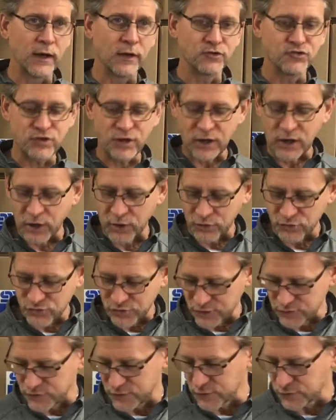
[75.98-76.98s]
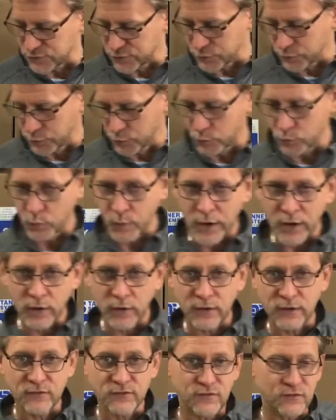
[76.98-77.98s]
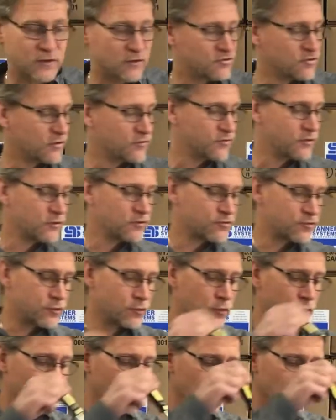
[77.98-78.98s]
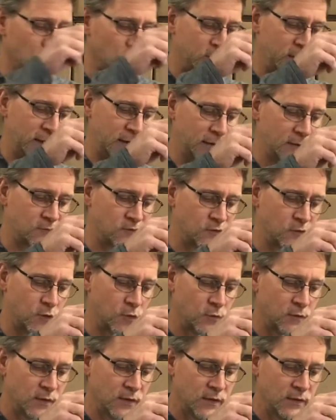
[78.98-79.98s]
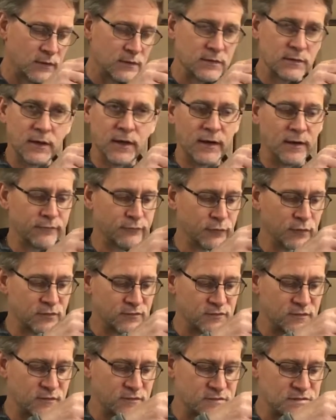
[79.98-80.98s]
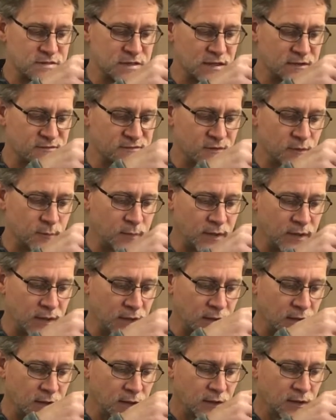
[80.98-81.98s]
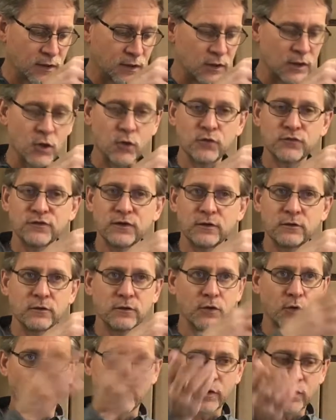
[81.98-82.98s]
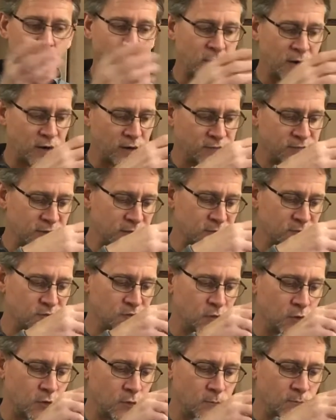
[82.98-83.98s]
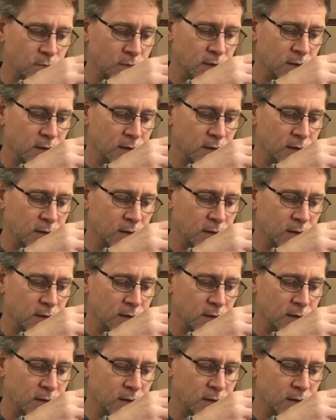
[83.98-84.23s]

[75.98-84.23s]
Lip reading: check our adjusting screw. Where is the adjusting screw located? So for instance, did somebody close it, you weren't aware of it, so